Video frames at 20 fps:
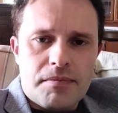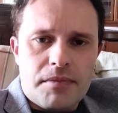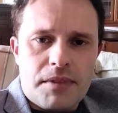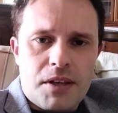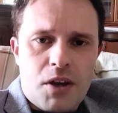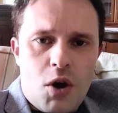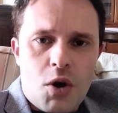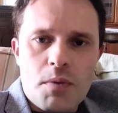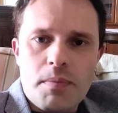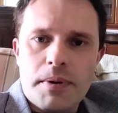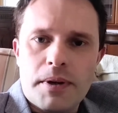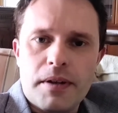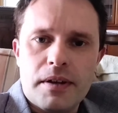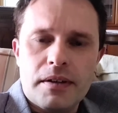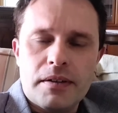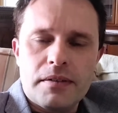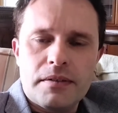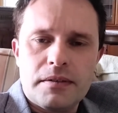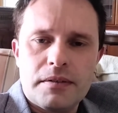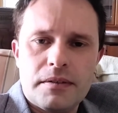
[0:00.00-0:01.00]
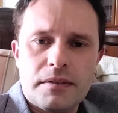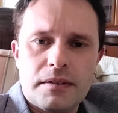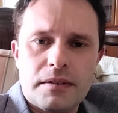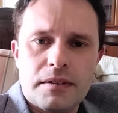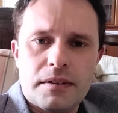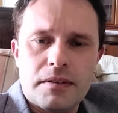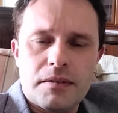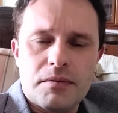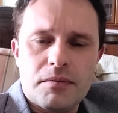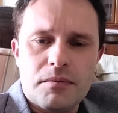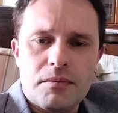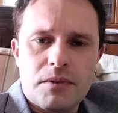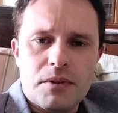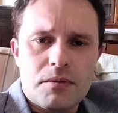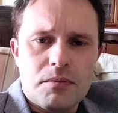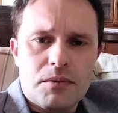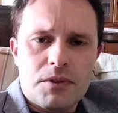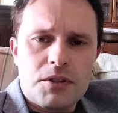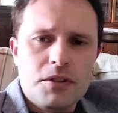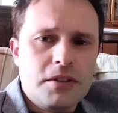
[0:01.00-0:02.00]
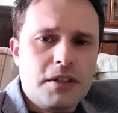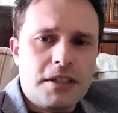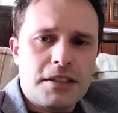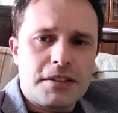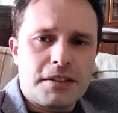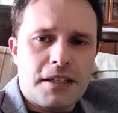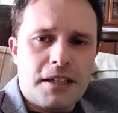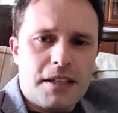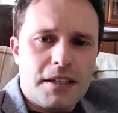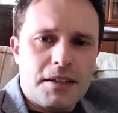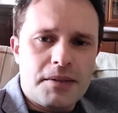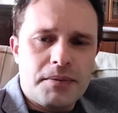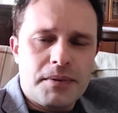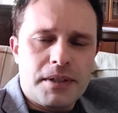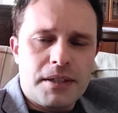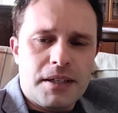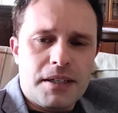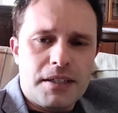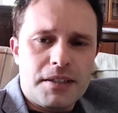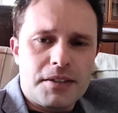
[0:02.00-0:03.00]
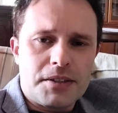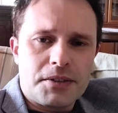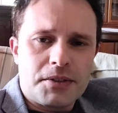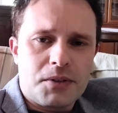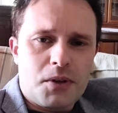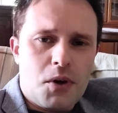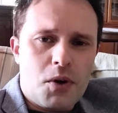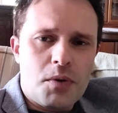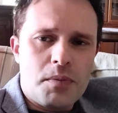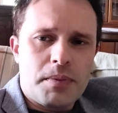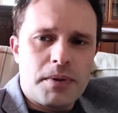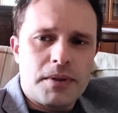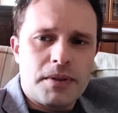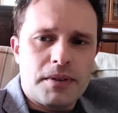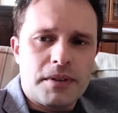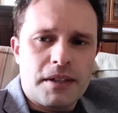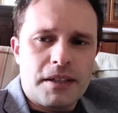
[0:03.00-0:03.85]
the opener. What should I say when I just open?